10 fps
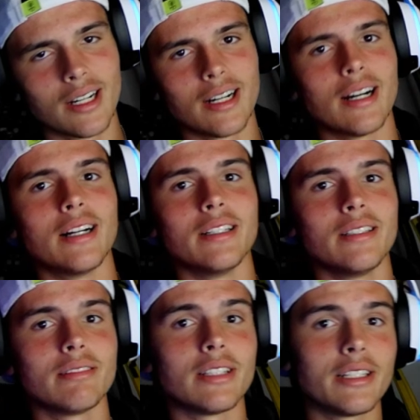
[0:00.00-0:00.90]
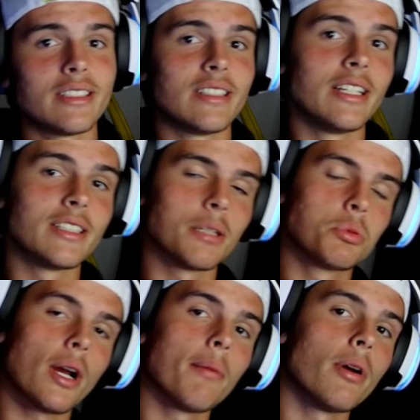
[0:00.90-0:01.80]
Uh, li- li-
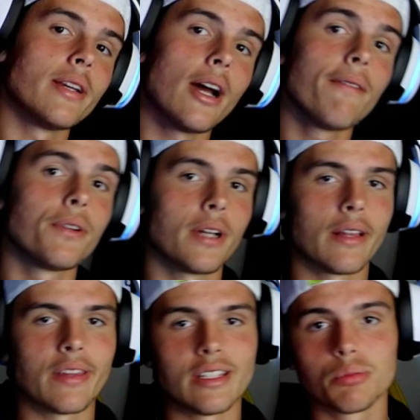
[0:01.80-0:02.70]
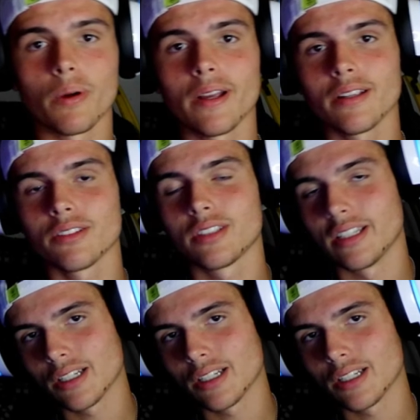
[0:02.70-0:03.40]
subscribe right now if you've gotten this way,